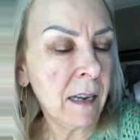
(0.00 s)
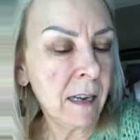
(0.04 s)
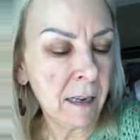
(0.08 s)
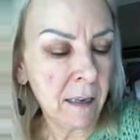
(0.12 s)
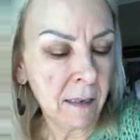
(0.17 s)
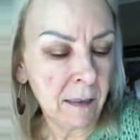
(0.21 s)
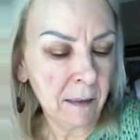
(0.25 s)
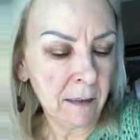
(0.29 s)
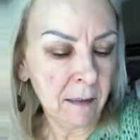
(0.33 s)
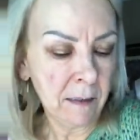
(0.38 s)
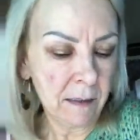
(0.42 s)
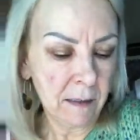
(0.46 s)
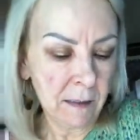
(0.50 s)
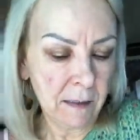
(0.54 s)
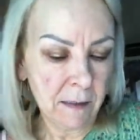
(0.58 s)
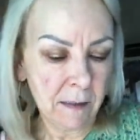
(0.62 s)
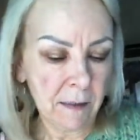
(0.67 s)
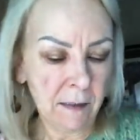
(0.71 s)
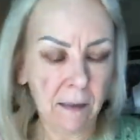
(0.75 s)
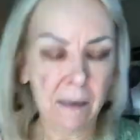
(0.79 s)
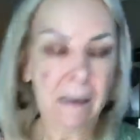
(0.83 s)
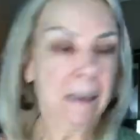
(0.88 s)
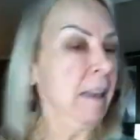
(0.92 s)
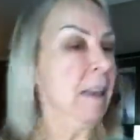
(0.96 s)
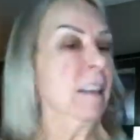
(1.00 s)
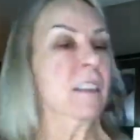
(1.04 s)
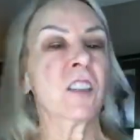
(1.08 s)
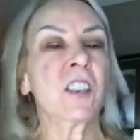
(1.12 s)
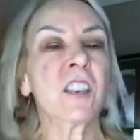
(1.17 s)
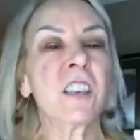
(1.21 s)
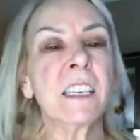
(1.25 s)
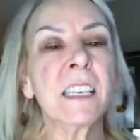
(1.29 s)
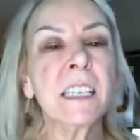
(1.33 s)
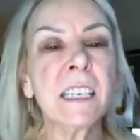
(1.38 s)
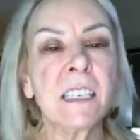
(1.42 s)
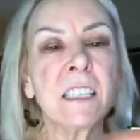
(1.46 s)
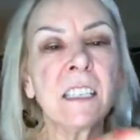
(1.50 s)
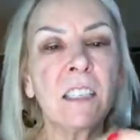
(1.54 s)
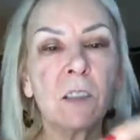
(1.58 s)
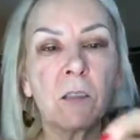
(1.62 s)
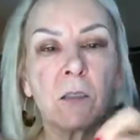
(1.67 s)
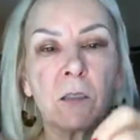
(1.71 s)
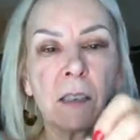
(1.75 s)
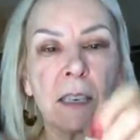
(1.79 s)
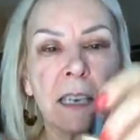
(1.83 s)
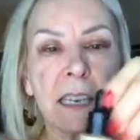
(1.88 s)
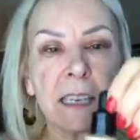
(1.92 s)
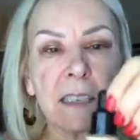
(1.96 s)
And so you need
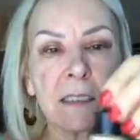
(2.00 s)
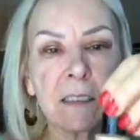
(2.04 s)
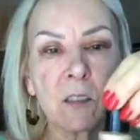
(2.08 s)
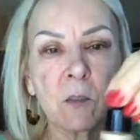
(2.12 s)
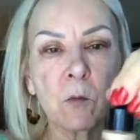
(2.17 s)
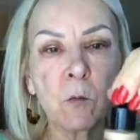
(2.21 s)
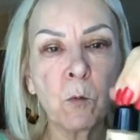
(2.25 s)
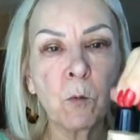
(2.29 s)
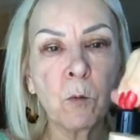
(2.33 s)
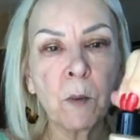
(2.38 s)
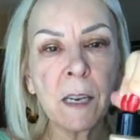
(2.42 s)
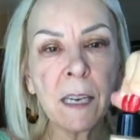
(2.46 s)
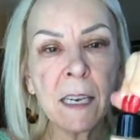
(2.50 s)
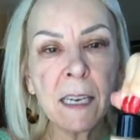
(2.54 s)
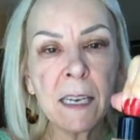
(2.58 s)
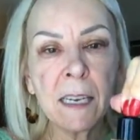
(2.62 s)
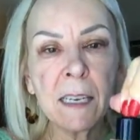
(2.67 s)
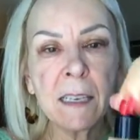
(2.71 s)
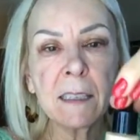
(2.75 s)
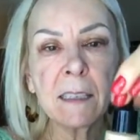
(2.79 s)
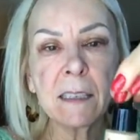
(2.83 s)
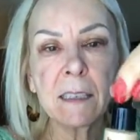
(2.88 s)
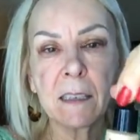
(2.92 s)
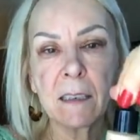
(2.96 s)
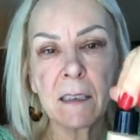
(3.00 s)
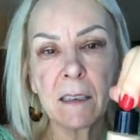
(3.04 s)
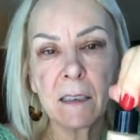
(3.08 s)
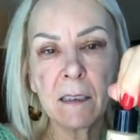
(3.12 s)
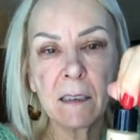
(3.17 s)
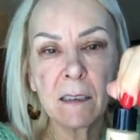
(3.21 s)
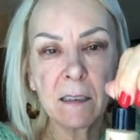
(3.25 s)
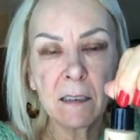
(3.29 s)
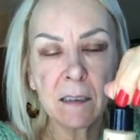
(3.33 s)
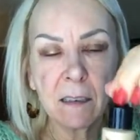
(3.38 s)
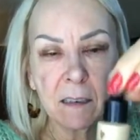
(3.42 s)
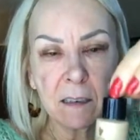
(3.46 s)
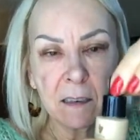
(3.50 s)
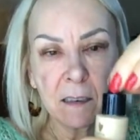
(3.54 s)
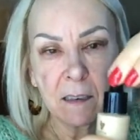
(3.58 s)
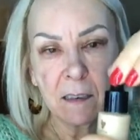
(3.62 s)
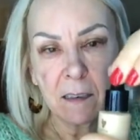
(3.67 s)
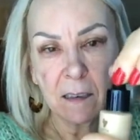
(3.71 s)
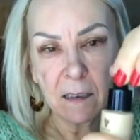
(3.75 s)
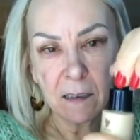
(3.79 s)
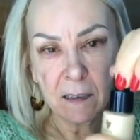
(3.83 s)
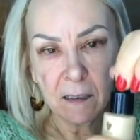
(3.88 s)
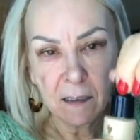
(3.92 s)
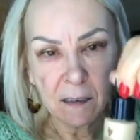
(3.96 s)
to like squeeze
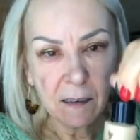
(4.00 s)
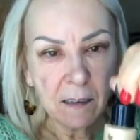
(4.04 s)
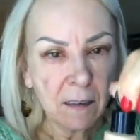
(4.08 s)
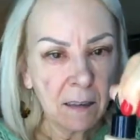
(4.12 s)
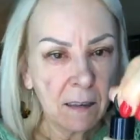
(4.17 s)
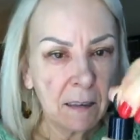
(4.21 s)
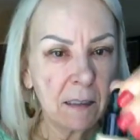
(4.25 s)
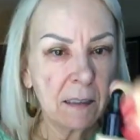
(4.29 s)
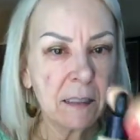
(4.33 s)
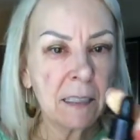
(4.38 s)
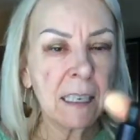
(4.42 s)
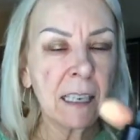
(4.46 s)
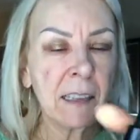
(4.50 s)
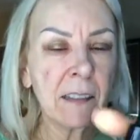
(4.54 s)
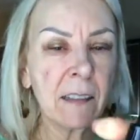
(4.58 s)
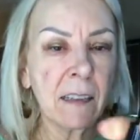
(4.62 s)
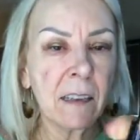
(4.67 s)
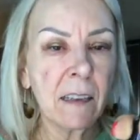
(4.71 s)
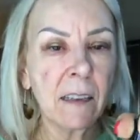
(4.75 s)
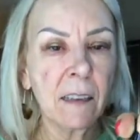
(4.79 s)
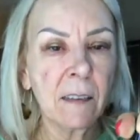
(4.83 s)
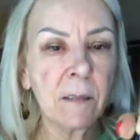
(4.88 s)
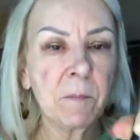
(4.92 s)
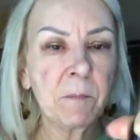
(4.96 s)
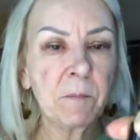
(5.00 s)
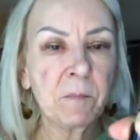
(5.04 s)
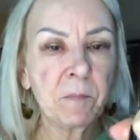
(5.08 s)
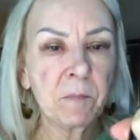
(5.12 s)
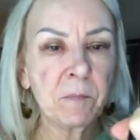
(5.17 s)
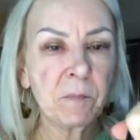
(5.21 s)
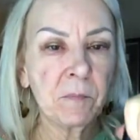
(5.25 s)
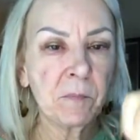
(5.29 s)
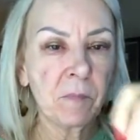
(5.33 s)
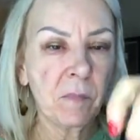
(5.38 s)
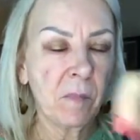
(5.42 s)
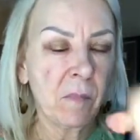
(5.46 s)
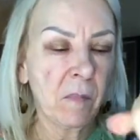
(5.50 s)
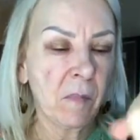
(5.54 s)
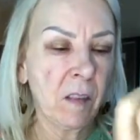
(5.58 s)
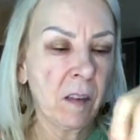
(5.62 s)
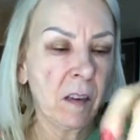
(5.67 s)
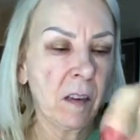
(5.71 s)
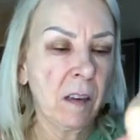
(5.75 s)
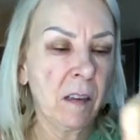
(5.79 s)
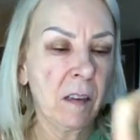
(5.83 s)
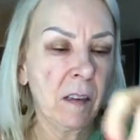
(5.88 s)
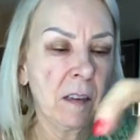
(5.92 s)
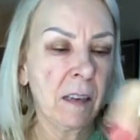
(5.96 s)
to get the,
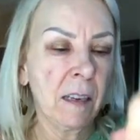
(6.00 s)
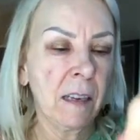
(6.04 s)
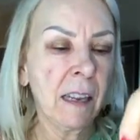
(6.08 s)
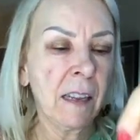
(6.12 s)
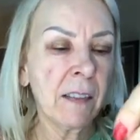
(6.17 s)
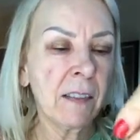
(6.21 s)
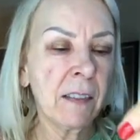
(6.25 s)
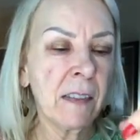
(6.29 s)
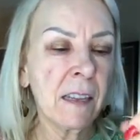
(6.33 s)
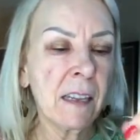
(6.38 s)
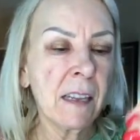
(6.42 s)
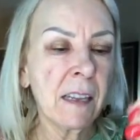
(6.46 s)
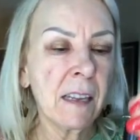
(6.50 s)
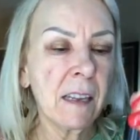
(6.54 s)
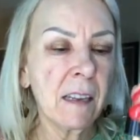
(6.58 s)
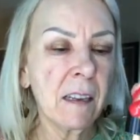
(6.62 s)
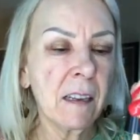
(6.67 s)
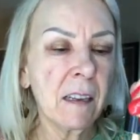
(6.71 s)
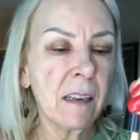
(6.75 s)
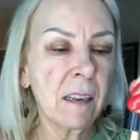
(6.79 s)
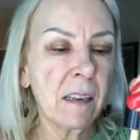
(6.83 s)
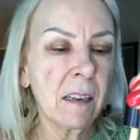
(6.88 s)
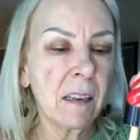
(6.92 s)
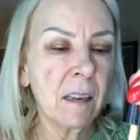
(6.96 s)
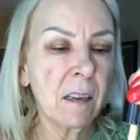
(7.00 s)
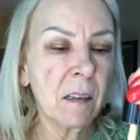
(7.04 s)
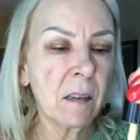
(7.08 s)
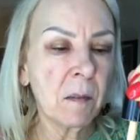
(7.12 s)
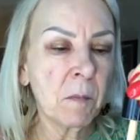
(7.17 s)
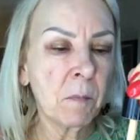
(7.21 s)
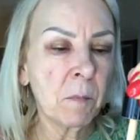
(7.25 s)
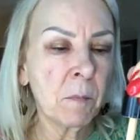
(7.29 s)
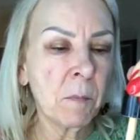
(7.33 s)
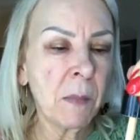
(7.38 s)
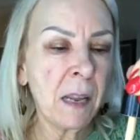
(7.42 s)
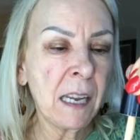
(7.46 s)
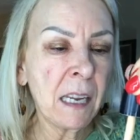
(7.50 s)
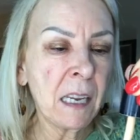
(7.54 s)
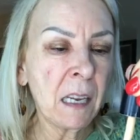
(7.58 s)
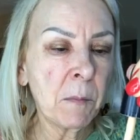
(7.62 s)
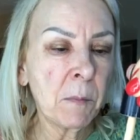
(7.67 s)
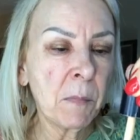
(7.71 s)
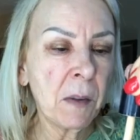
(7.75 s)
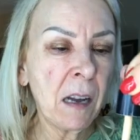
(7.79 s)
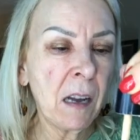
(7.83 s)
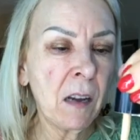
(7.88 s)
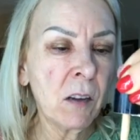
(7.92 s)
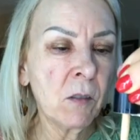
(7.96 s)
get the
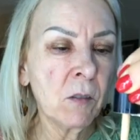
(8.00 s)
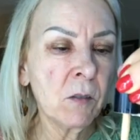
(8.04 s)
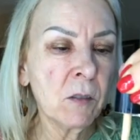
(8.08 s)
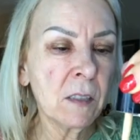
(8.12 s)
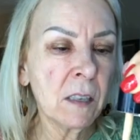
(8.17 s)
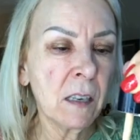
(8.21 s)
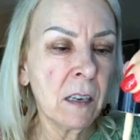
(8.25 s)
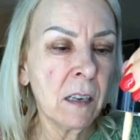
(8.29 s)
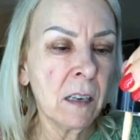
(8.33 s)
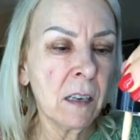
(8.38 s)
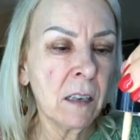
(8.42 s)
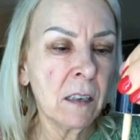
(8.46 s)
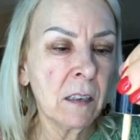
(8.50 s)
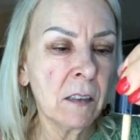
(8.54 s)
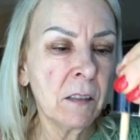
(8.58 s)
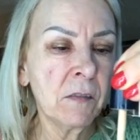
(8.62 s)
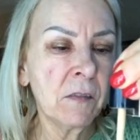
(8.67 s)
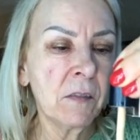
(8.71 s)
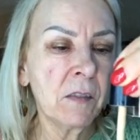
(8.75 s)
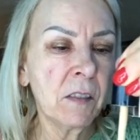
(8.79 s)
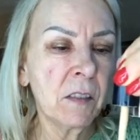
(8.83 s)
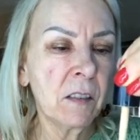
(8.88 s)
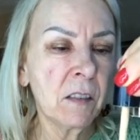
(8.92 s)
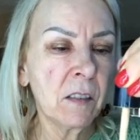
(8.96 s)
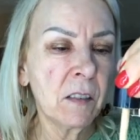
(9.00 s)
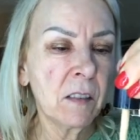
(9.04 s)
makeup out of